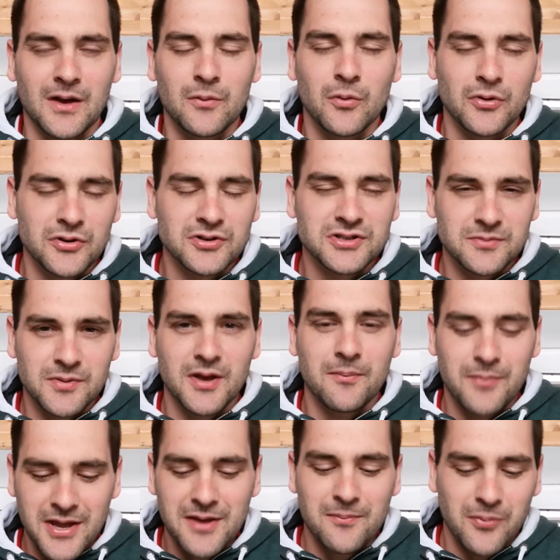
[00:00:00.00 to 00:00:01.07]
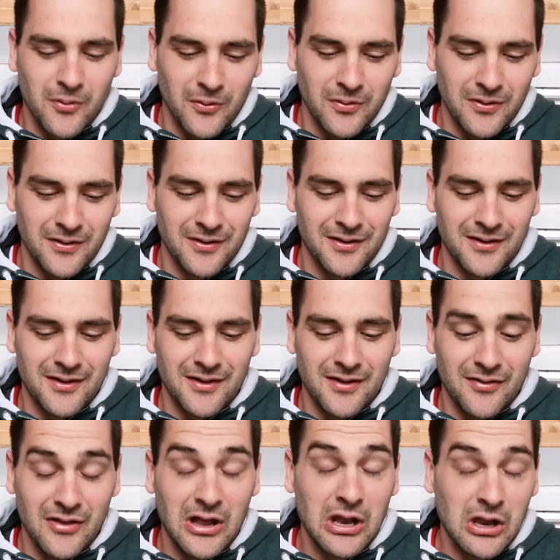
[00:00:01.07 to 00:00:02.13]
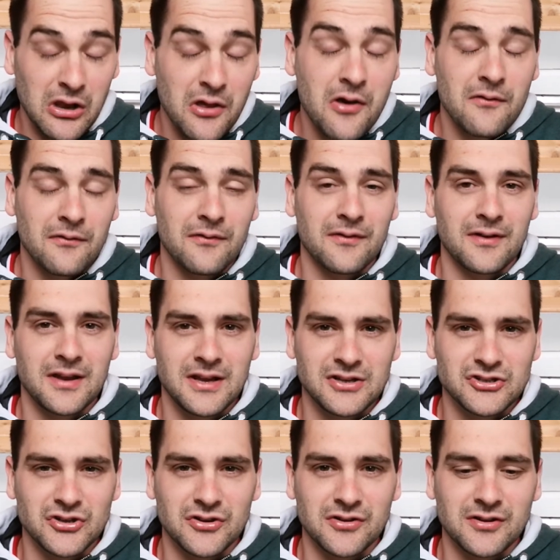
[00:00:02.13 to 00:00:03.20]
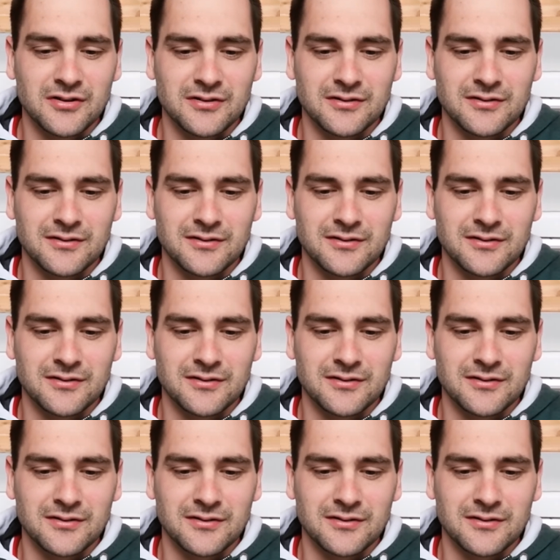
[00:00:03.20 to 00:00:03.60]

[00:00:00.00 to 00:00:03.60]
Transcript: I want you to be a people that love each other.